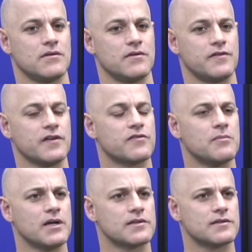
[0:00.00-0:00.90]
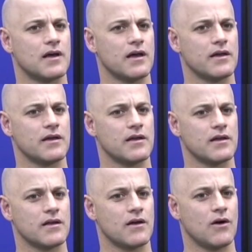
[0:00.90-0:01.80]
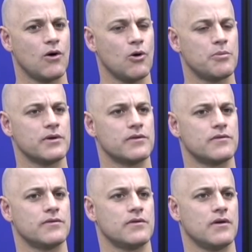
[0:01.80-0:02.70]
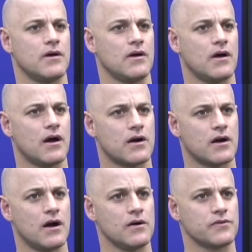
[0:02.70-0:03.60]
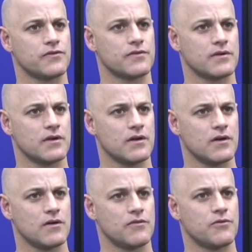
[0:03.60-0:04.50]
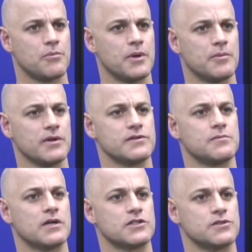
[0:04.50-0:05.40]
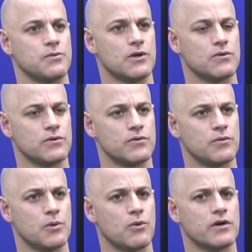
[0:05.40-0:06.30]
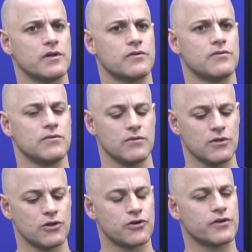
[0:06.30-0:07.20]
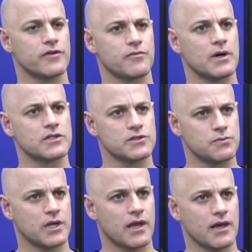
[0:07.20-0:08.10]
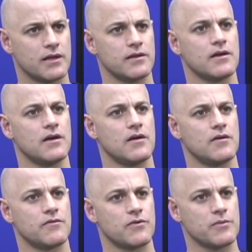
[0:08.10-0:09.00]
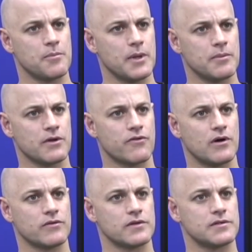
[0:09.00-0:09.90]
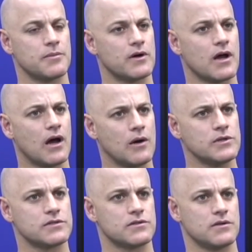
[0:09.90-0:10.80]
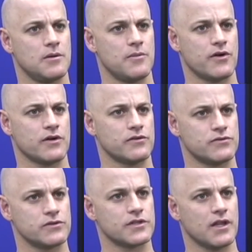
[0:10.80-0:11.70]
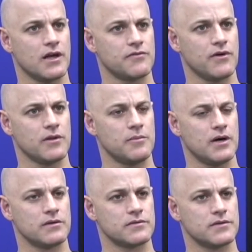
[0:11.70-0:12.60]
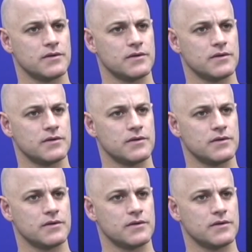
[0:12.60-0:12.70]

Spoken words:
6 months I opened our house for people as much as we could. We wanted to learn as much as we can from the people around us about how is American Jewish life all about.